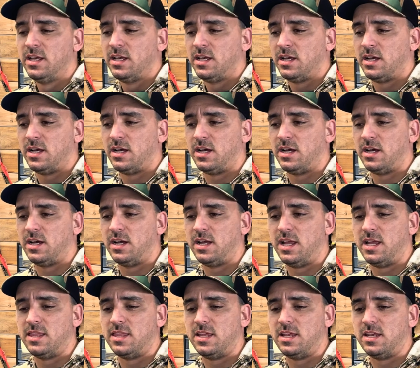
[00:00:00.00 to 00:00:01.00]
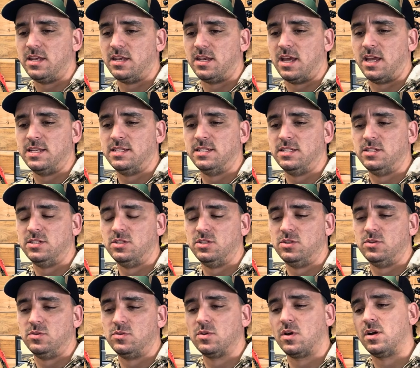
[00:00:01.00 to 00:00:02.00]
and then I did
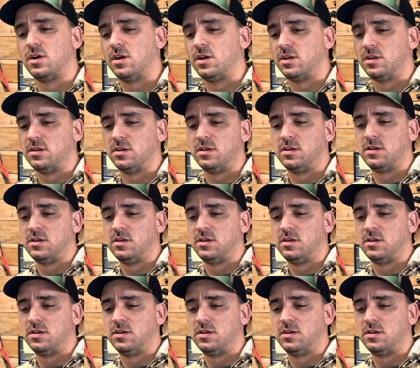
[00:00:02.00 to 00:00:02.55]
do on